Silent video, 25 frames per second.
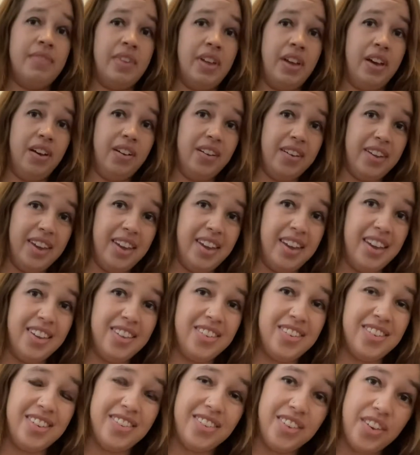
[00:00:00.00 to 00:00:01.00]
Okay,
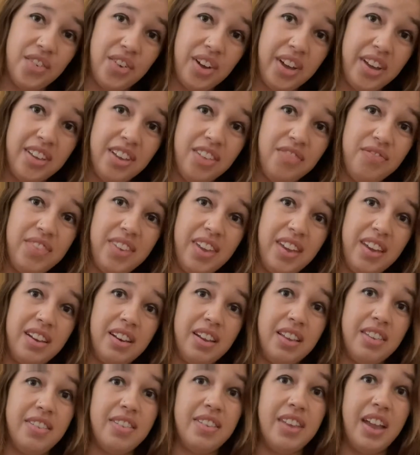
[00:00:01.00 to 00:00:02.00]
it's just a quick update.
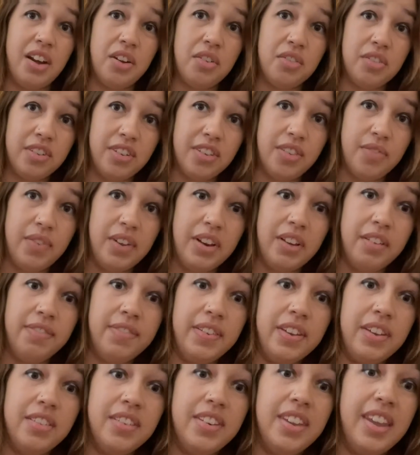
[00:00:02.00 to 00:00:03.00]
It's now just been a
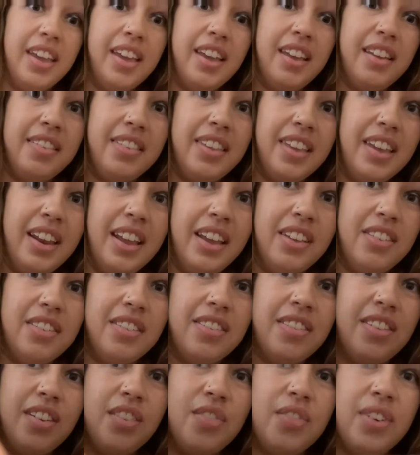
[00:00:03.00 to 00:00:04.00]
few days and I
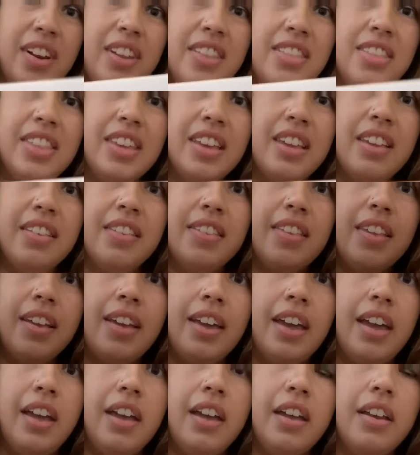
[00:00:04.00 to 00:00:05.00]
just took one of these
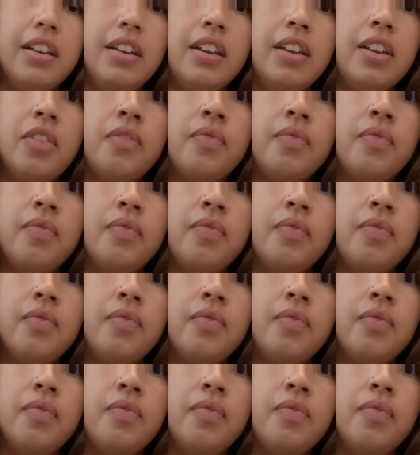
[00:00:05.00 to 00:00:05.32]
again.